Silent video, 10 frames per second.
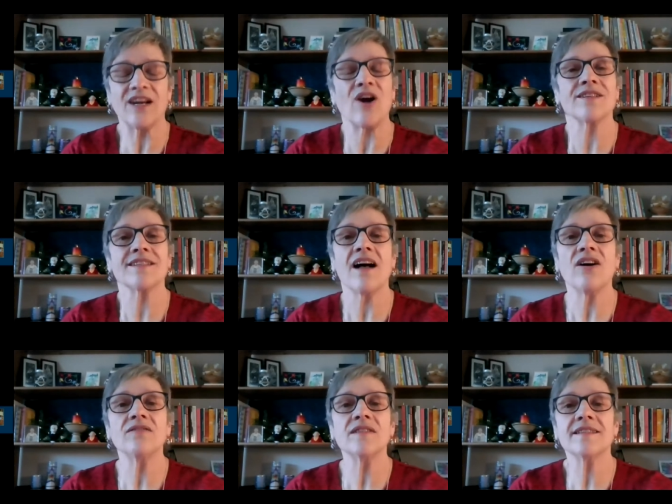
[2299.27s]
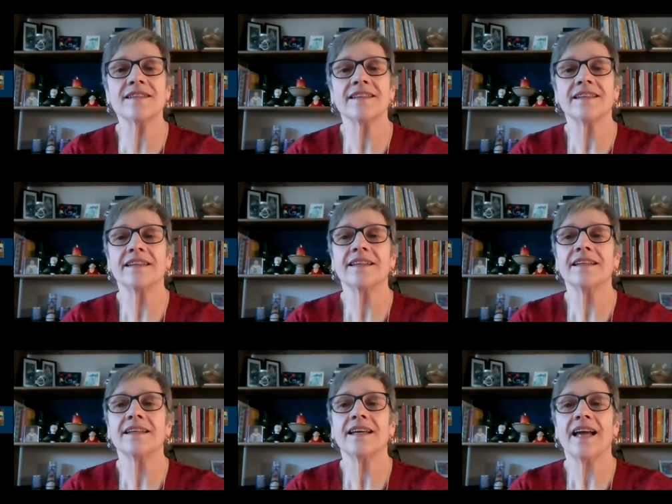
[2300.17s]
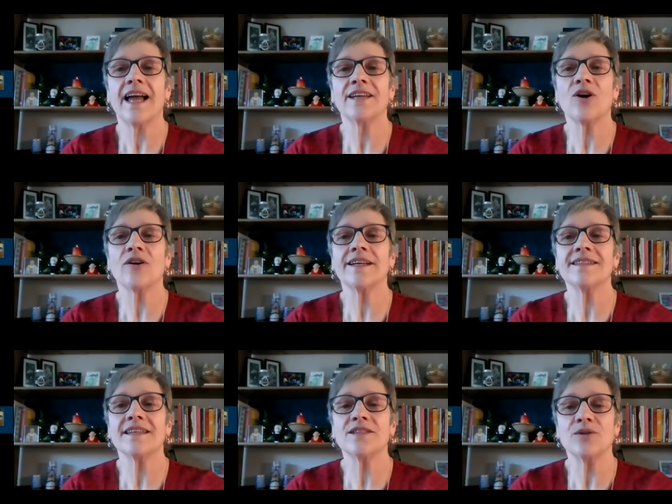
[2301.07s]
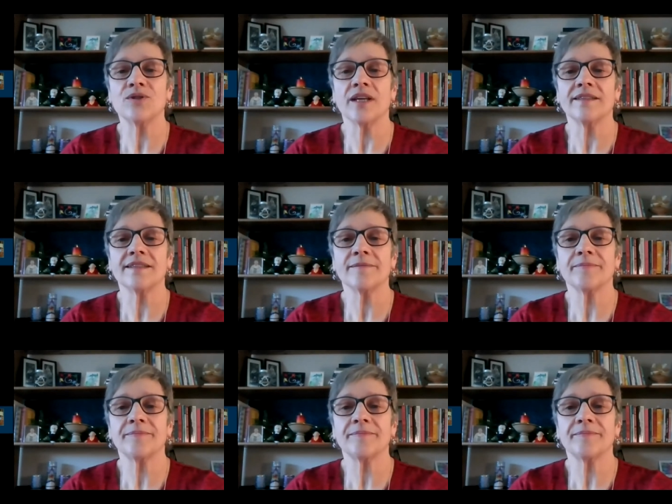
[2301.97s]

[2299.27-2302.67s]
ourselves and our institutions.